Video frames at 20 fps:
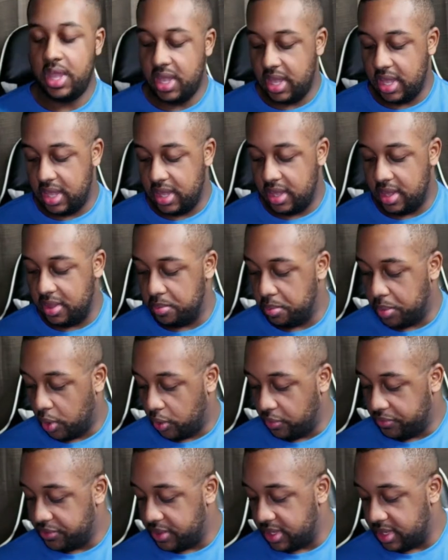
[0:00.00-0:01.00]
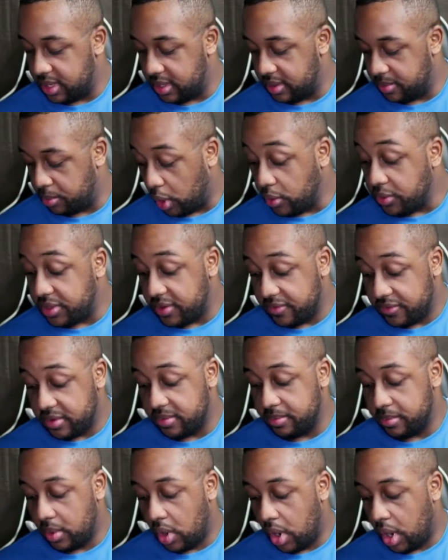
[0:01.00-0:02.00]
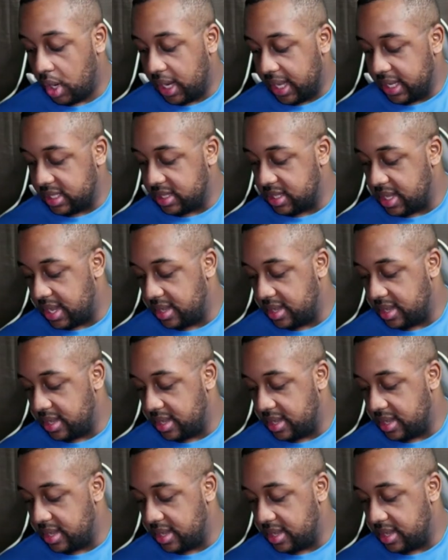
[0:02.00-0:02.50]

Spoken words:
And both of them are like that.